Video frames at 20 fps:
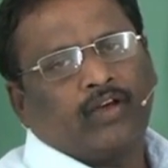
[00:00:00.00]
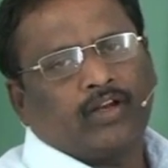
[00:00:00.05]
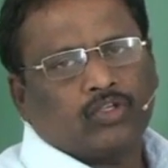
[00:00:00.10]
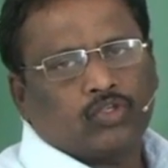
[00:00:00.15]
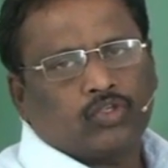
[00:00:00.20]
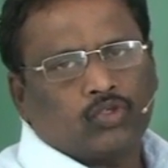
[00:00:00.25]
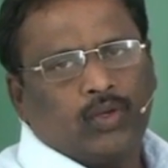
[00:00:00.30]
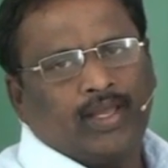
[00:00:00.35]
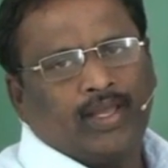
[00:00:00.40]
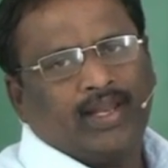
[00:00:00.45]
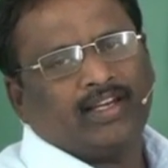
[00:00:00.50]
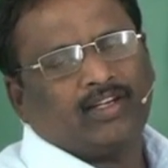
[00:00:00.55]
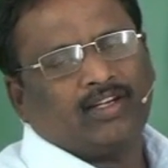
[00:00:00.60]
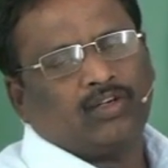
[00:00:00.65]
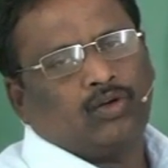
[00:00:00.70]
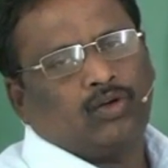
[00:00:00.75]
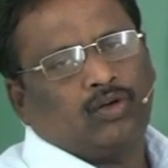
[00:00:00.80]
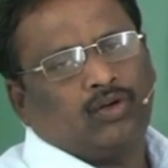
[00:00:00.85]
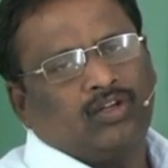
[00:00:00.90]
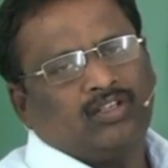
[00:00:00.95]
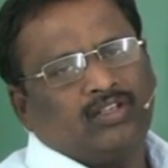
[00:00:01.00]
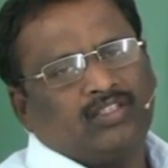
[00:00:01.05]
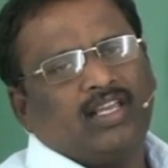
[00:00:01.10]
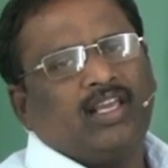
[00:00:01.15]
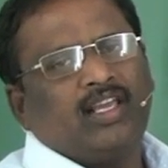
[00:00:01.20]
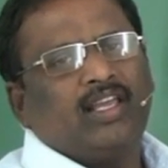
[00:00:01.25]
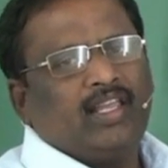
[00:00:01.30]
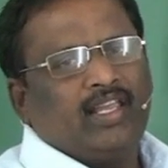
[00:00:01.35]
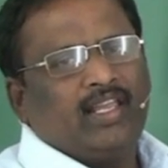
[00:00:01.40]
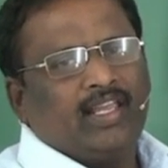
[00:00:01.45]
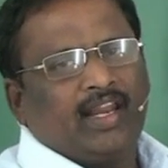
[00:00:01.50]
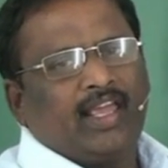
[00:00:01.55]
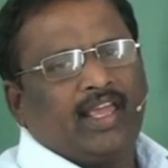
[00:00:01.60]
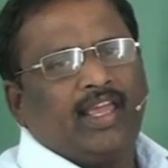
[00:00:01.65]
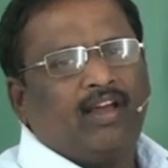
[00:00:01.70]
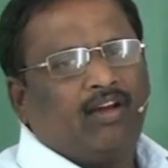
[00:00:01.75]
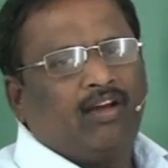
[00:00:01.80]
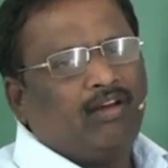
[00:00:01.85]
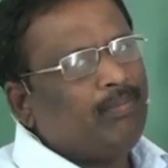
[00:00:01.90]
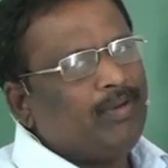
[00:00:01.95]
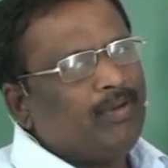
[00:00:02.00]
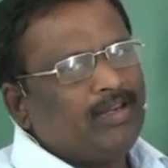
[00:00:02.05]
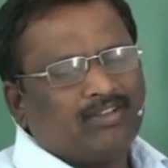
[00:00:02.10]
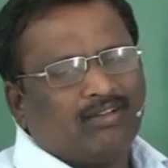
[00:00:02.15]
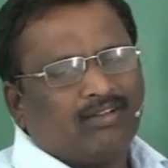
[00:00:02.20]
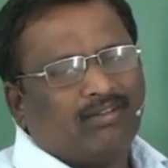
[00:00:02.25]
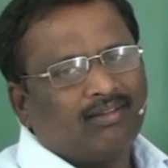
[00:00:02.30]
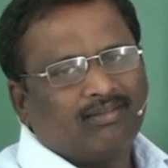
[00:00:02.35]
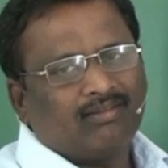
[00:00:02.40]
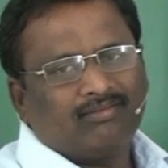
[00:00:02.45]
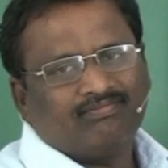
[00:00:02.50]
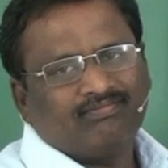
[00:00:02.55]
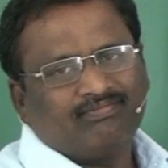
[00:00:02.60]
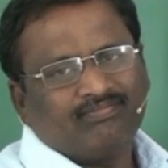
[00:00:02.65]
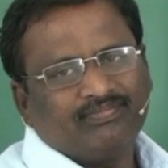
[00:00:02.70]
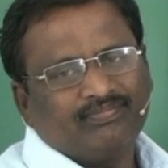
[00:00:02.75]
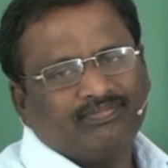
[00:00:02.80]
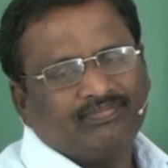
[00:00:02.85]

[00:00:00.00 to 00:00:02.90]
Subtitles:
for 2 electrons in an orbital.